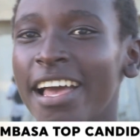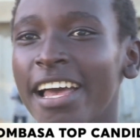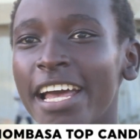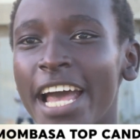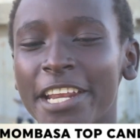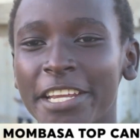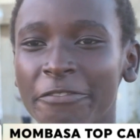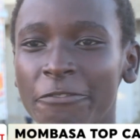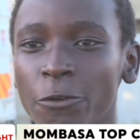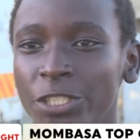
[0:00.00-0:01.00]
and in
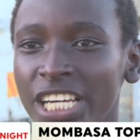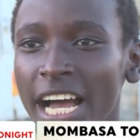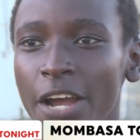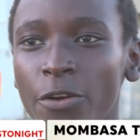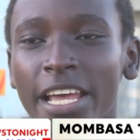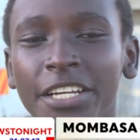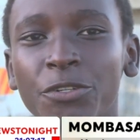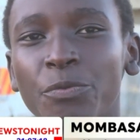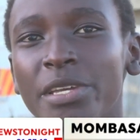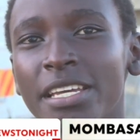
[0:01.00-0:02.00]
future I would like
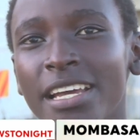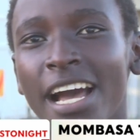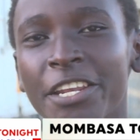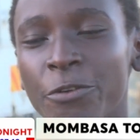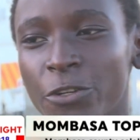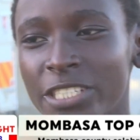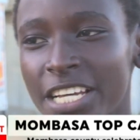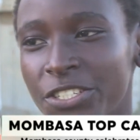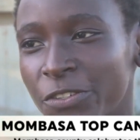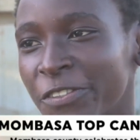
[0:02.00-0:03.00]
to be a
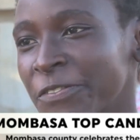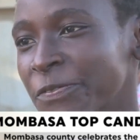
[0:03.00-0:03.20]
neurosurgeon.